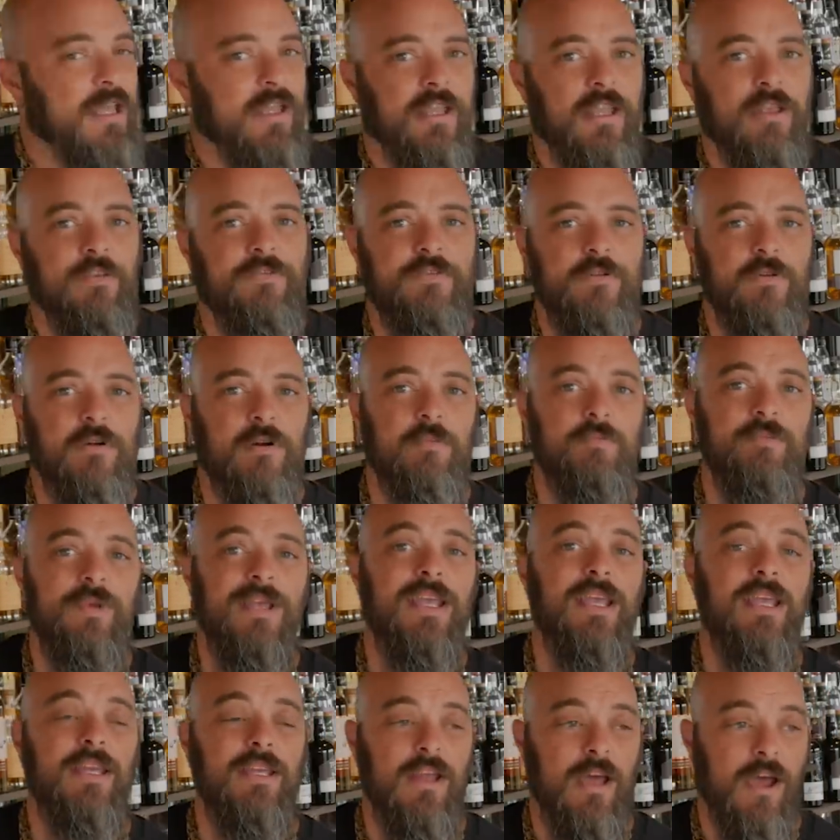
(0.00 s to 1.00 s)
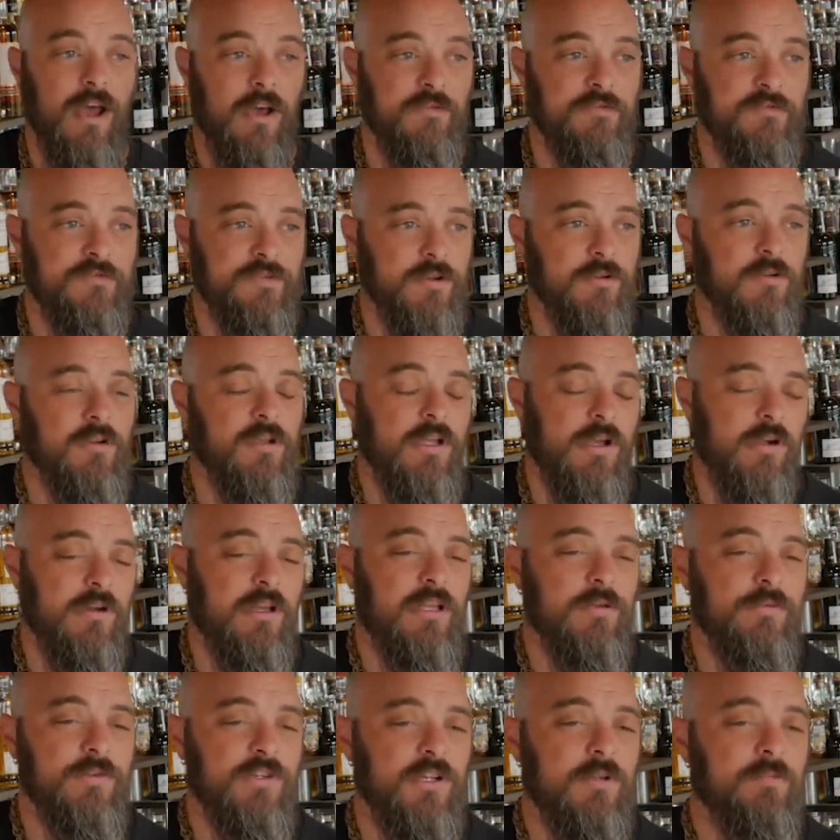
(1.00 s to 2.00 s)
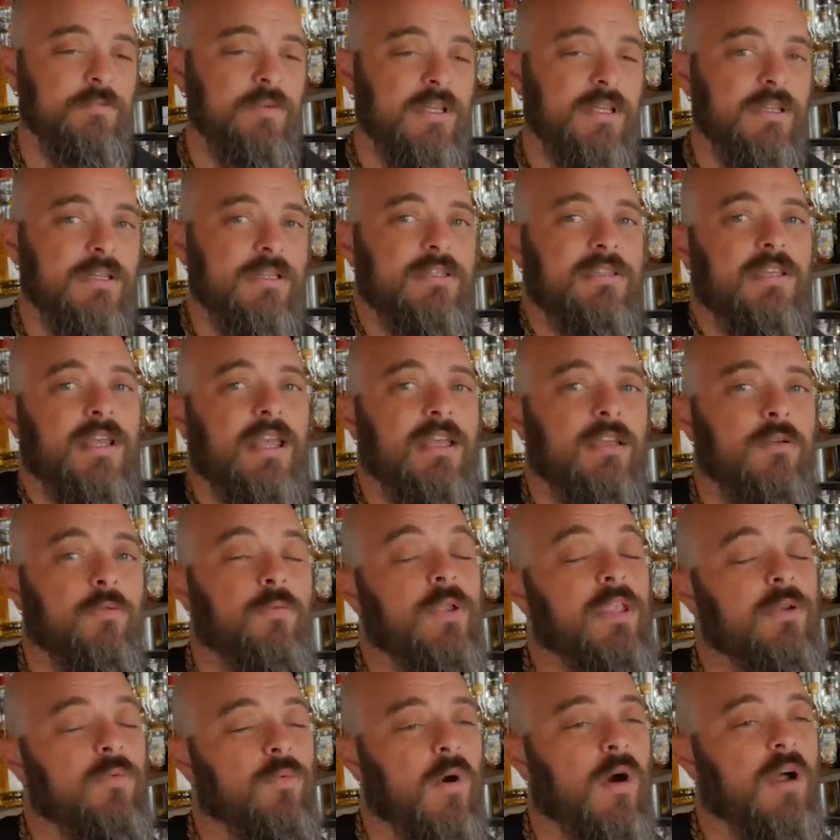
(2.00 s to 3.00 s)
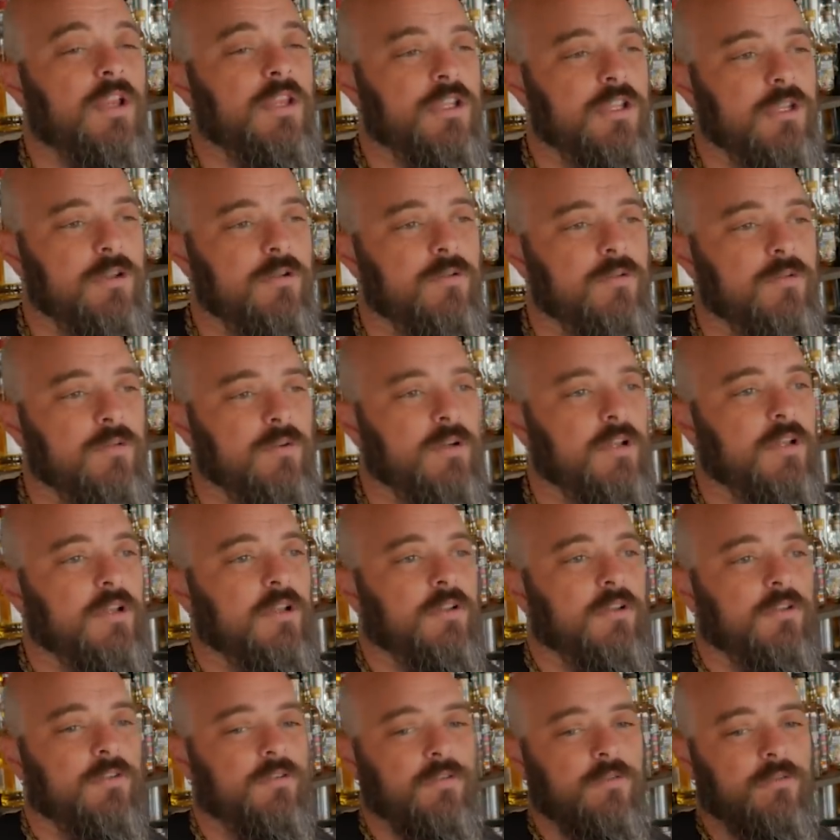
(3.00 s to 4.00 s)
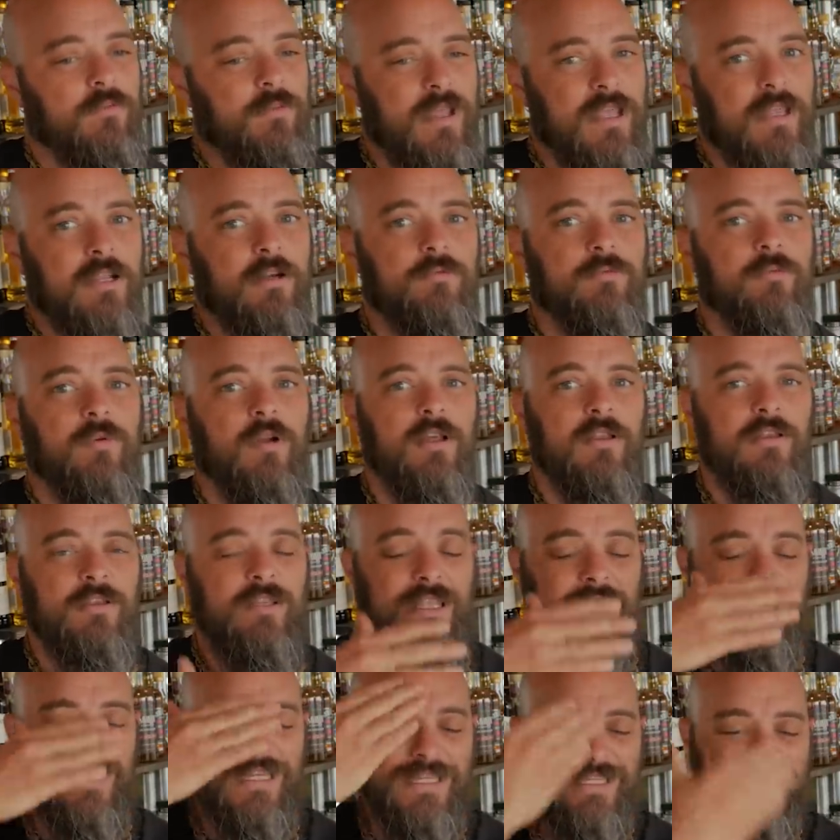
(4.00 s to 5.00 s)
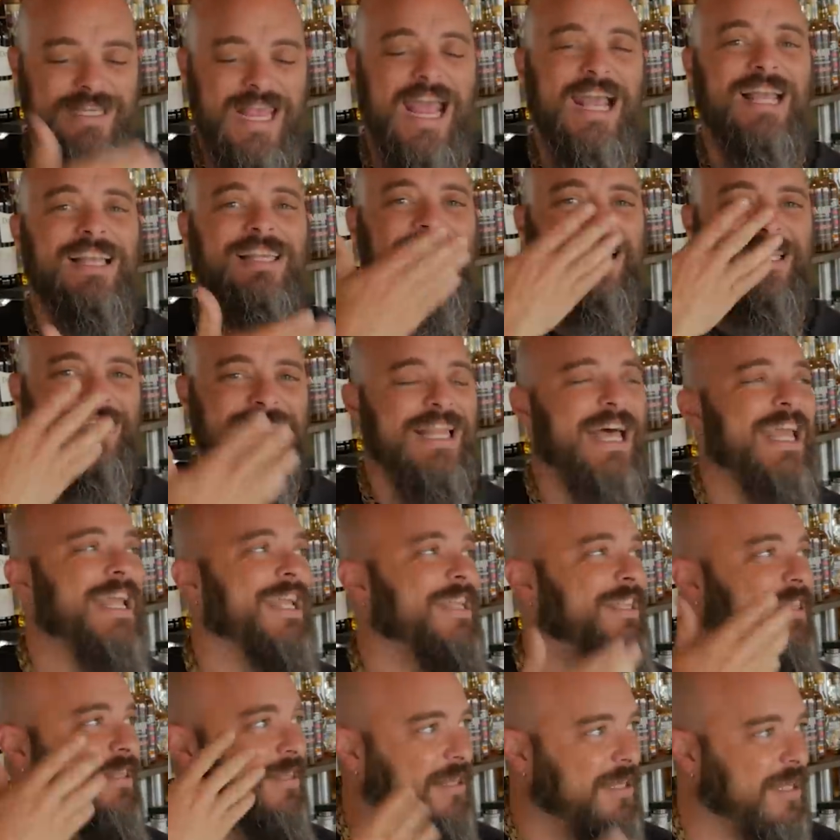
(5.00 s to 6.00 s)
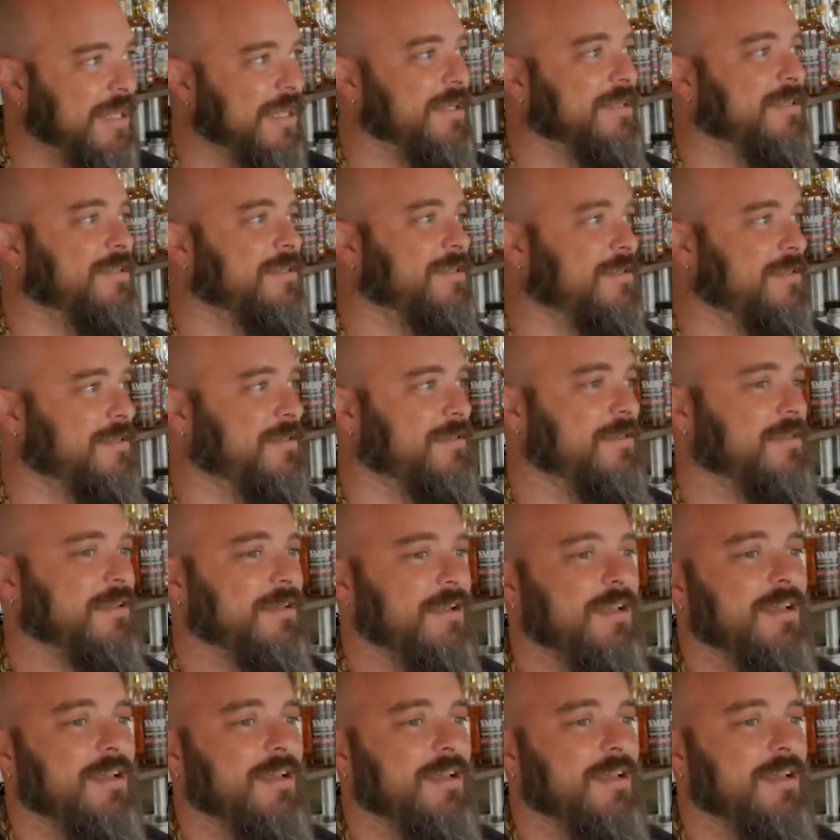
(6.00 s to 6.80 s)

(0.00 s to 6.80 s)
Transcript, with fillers: If you are big enough, you can go to MGP and say, we want you to make a run exactly like this, mm-hmm.